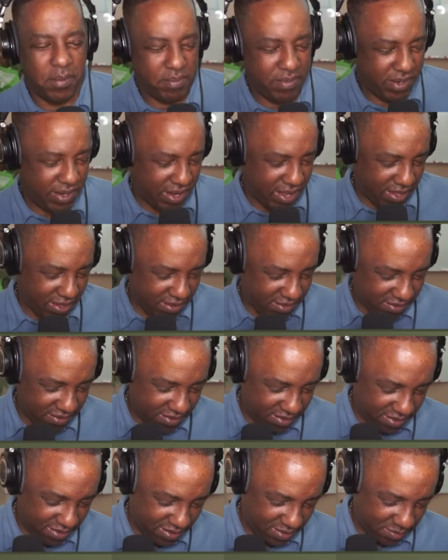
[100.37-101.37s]
up to now.
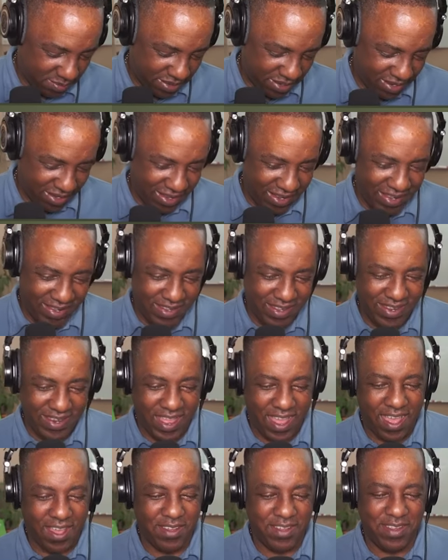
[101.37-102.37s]
Right. right. see,
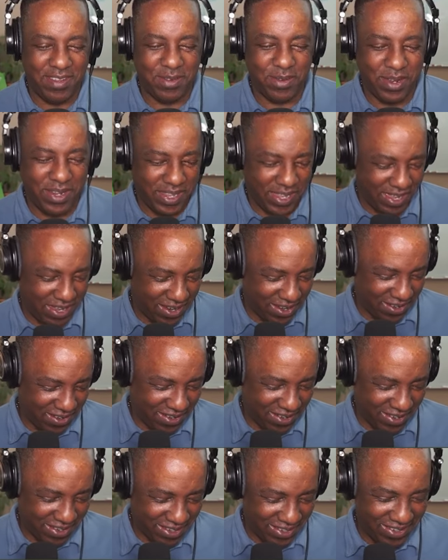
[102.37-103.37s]
now he's really here.
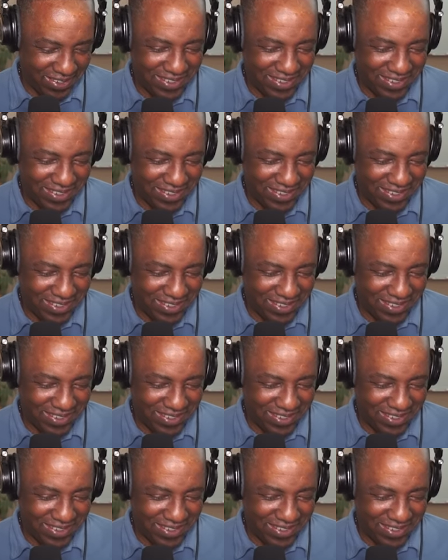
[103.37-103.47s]
Good.